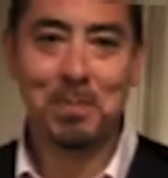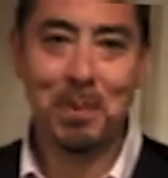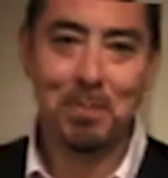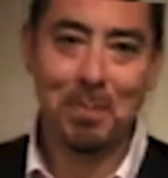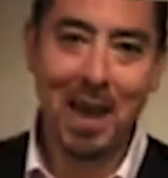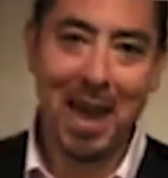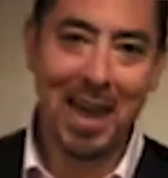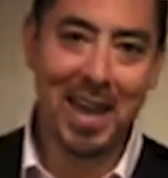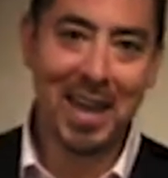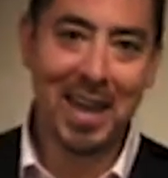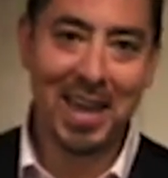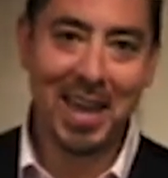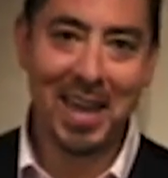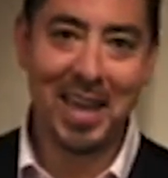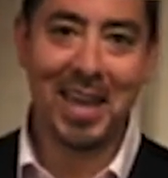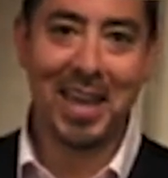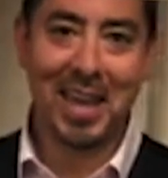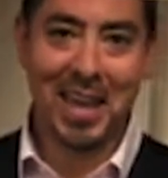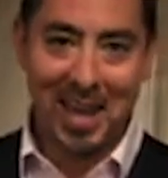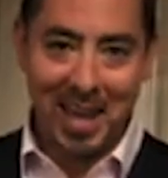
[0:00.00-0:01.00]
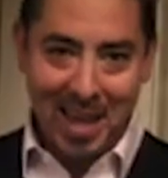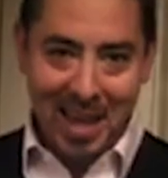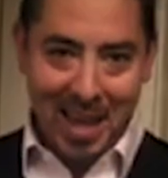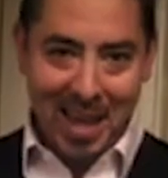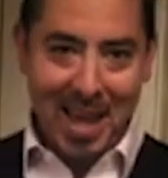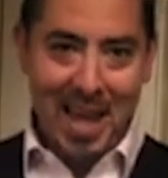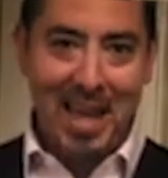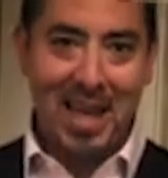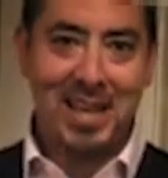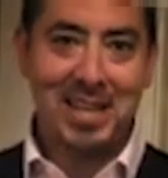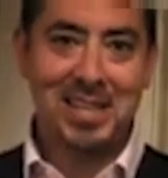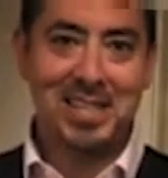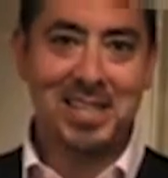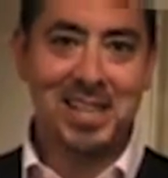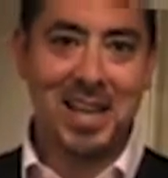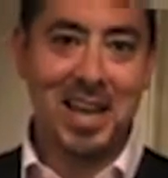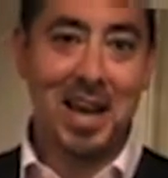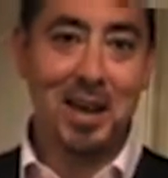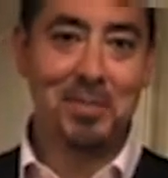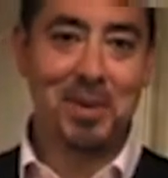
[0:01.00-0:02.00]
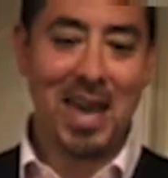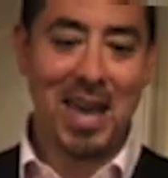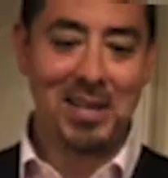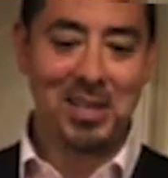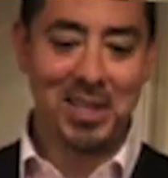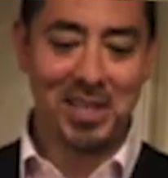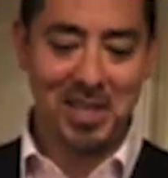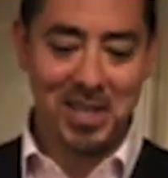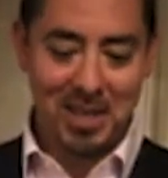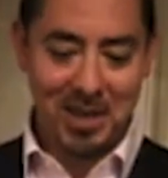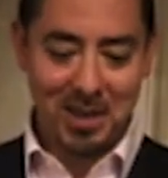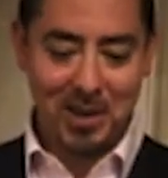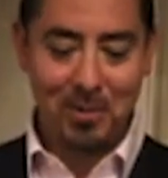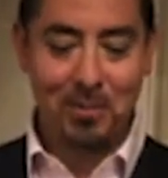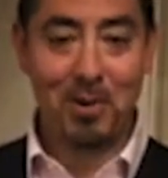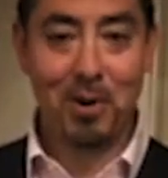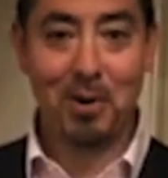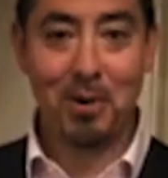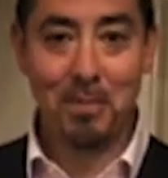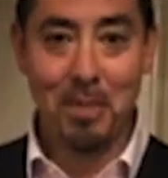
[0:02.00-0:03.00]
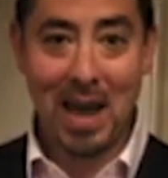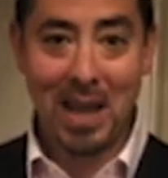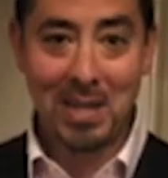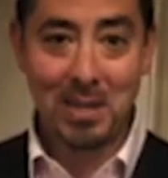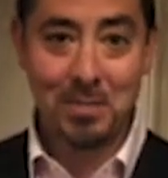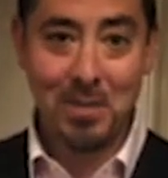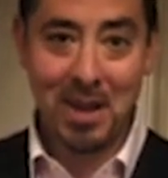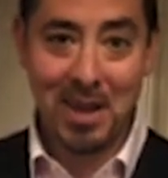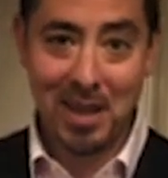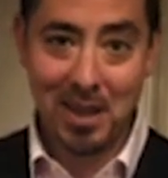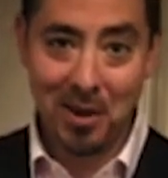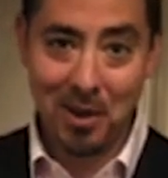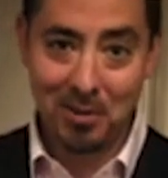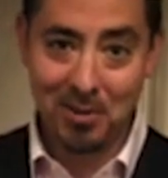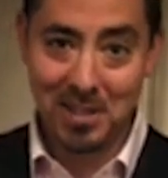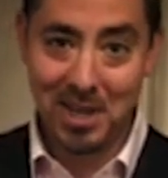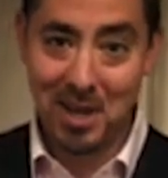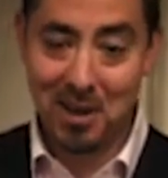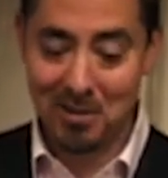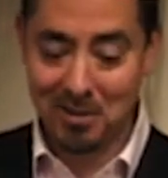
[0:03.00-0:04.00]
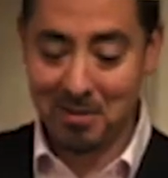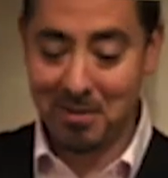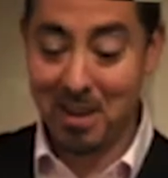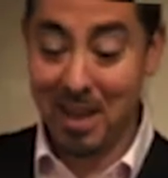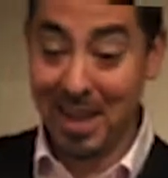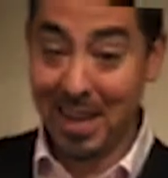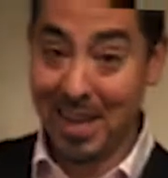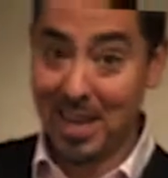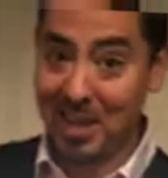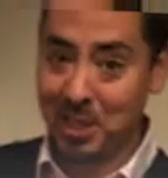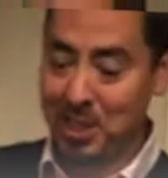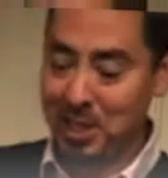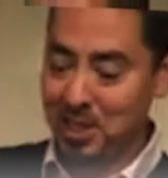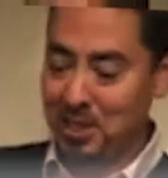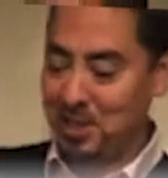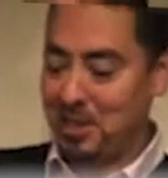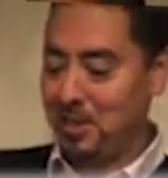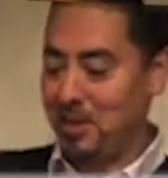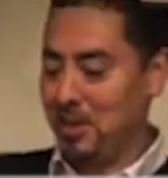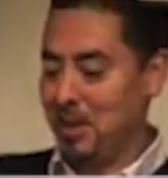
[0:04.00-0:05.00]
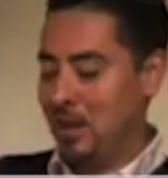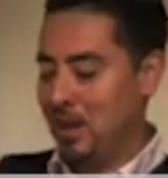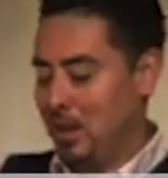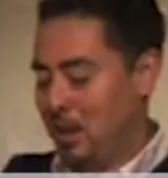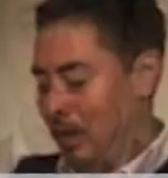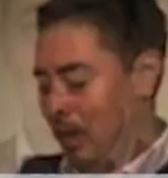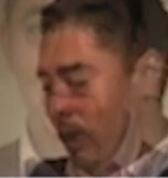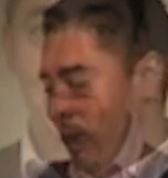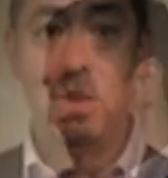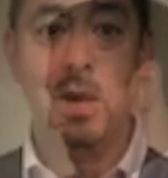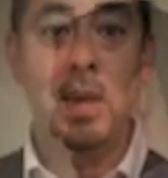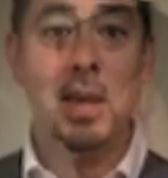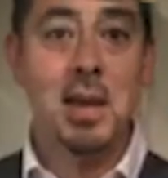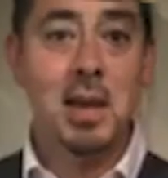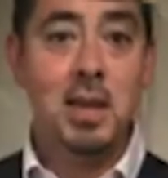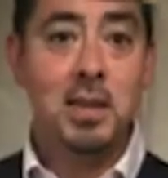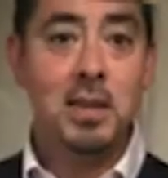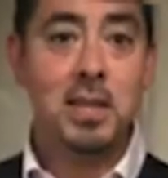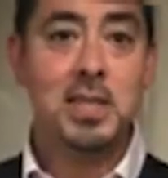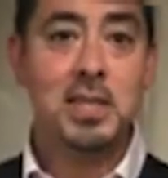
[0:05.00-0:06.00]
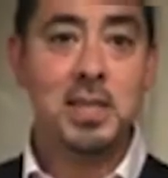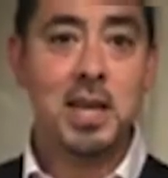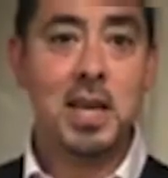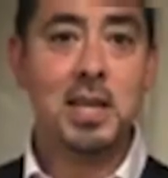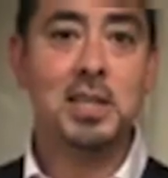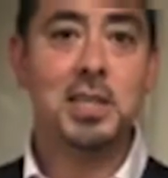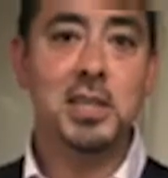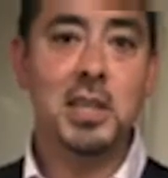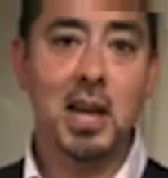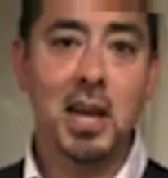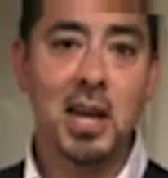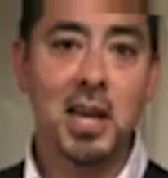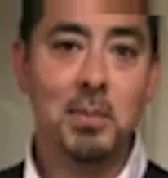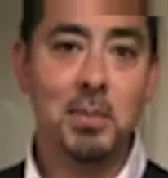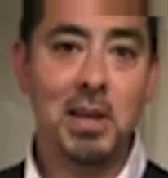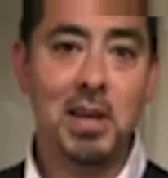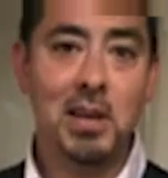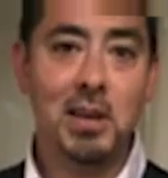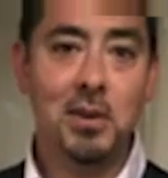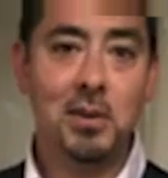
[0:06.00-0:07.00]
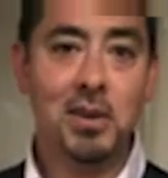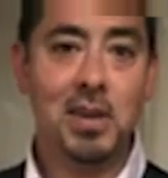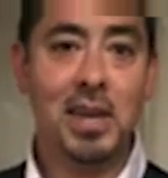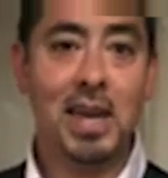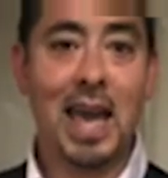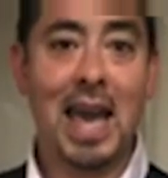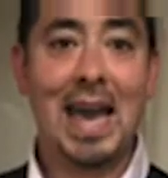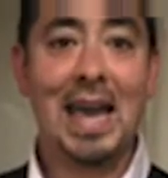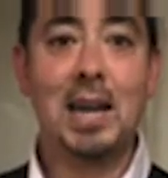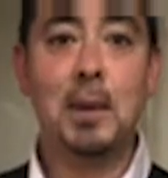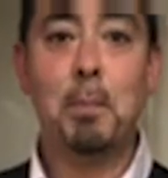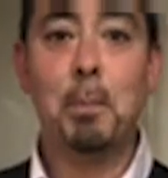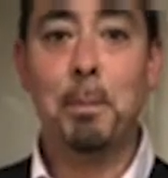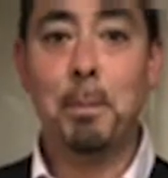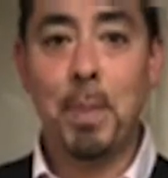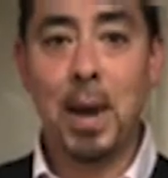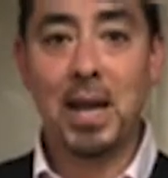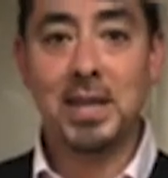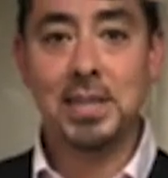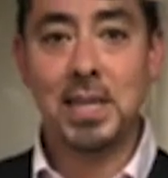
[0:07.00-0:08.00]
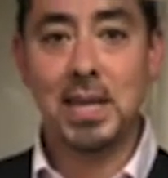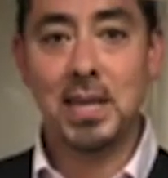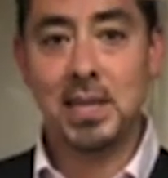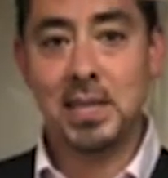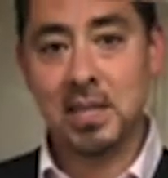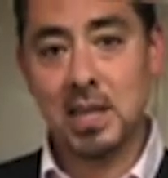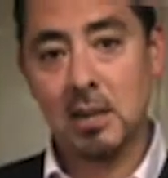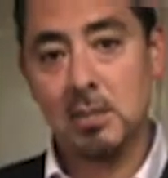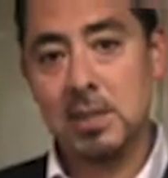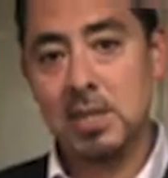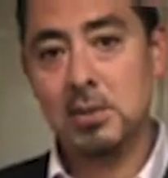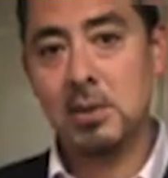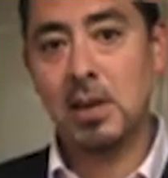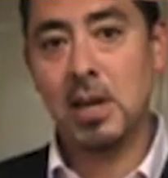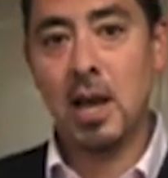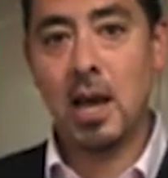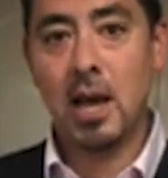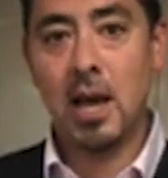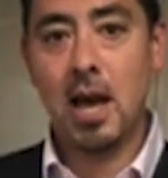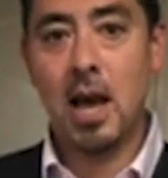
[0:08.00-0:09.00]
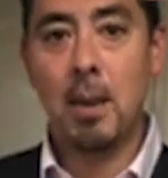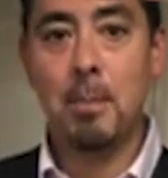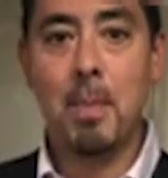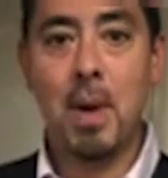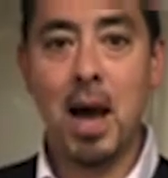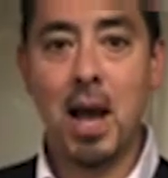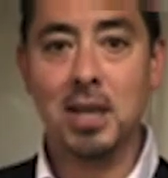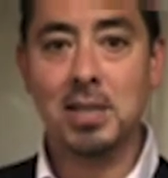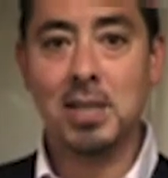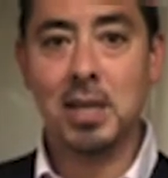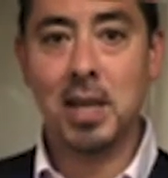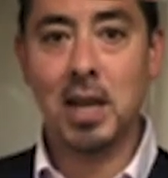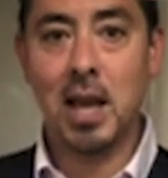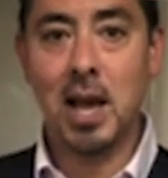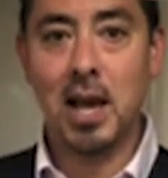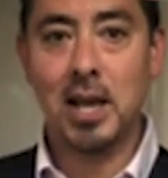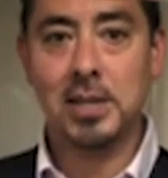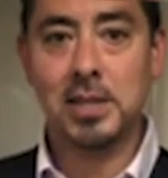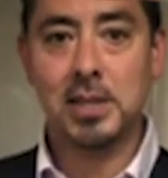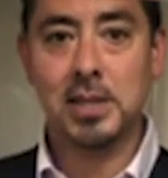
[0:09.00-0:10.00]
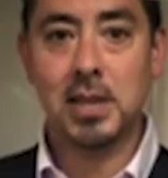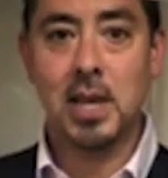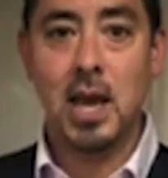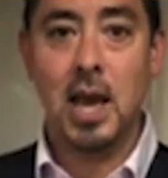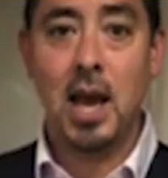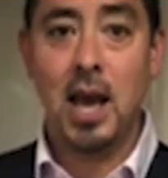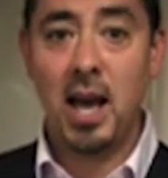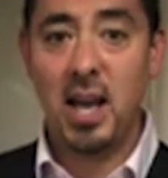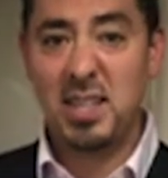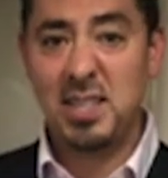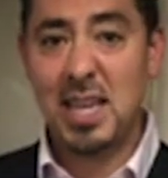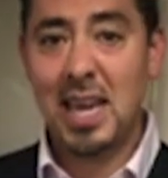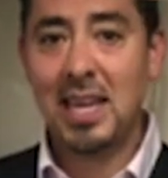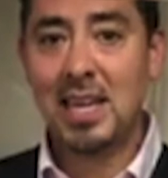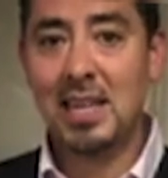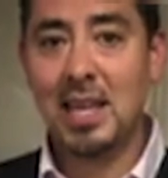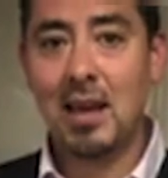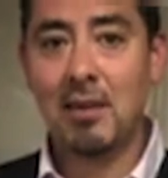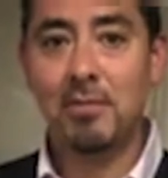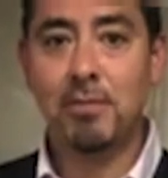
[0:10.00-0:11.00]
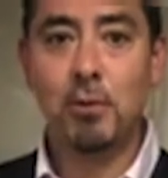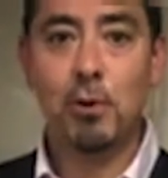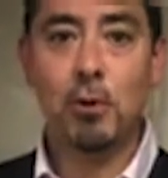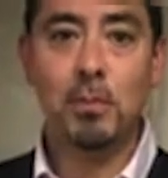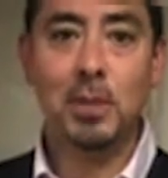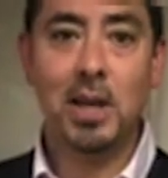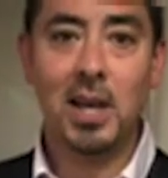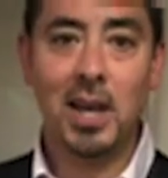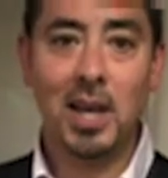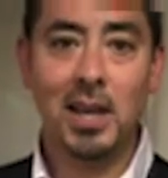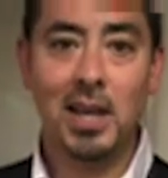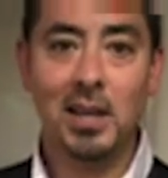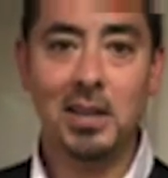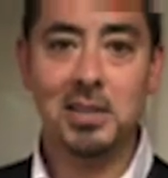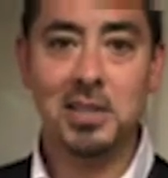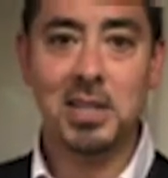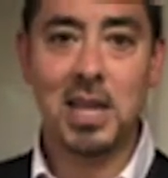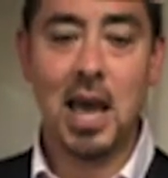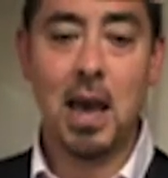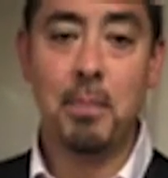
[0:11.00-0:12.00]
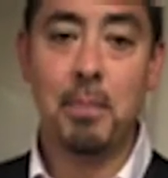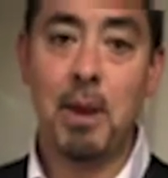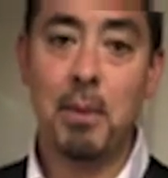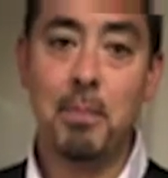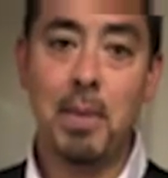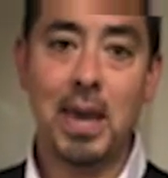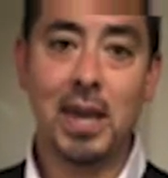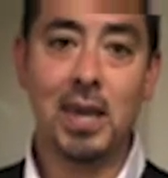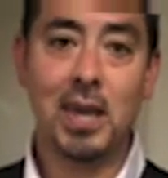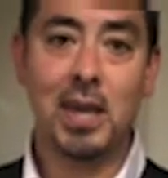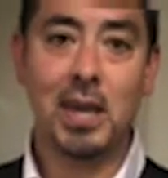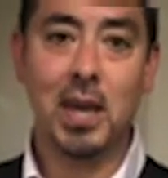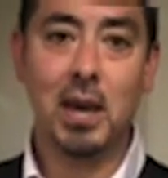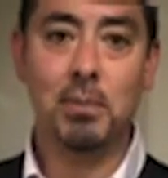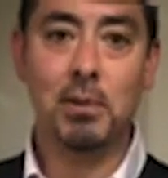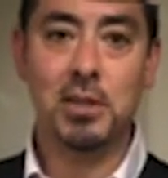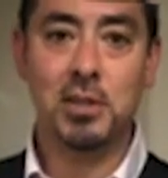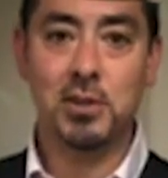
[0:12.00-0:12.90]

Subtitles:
be back. I'm Kenji. Welcome back to my cocktail kitchen. This section, I'm going to be looking at bartenders. I'm going to be doing a masterclass, taking that formula a little step and making a couple of